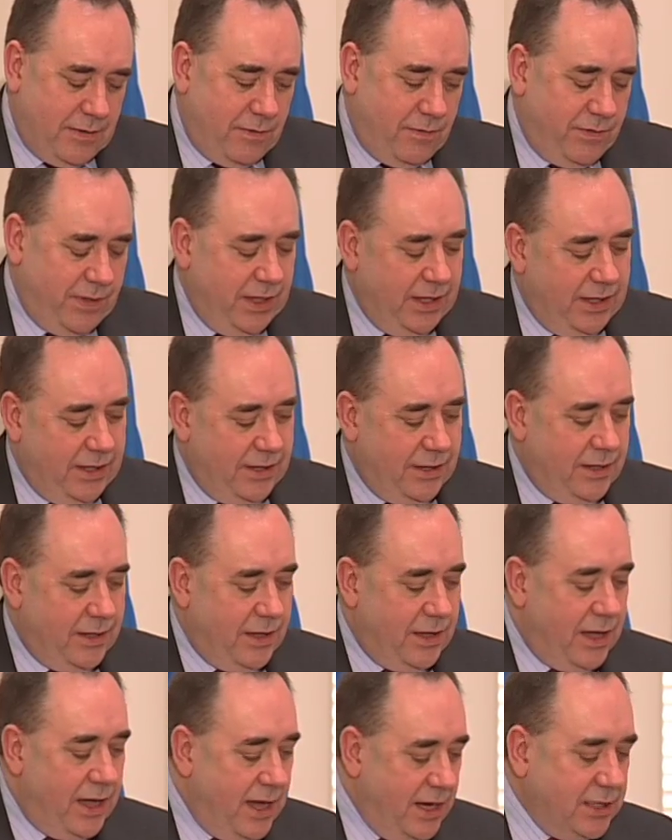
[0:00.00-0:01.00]
The
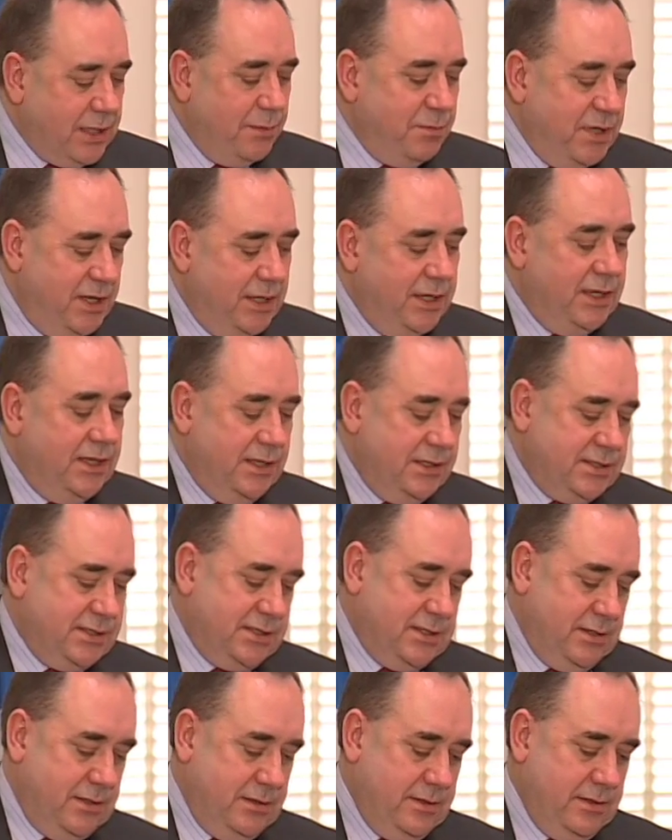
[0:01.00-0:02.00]
argument
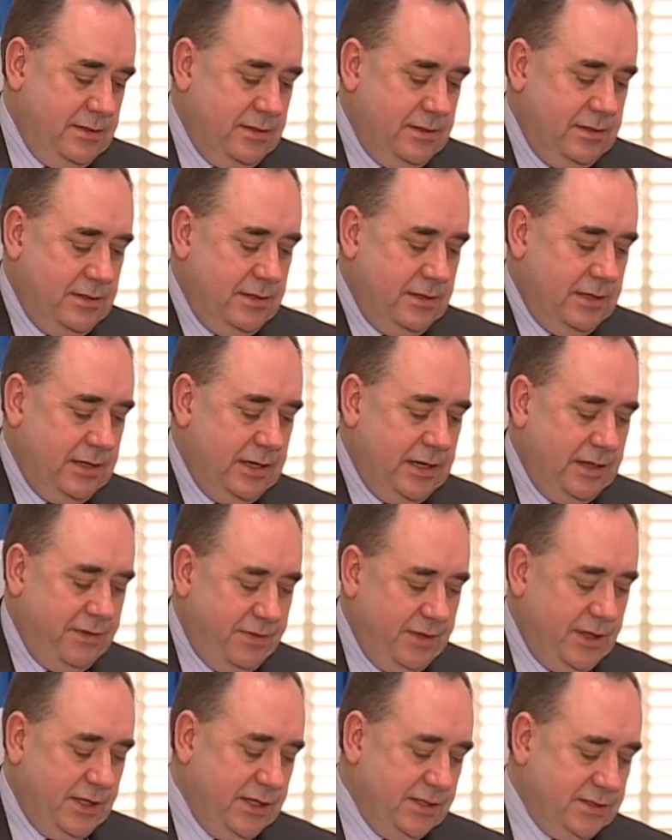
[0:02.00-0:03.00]
is, and I
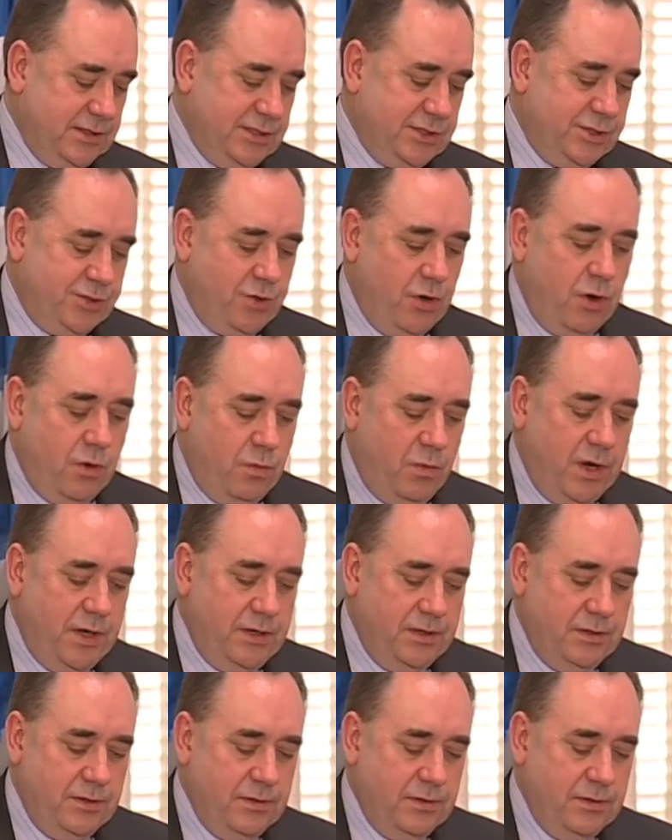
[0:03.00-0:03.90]
think it's a strong one,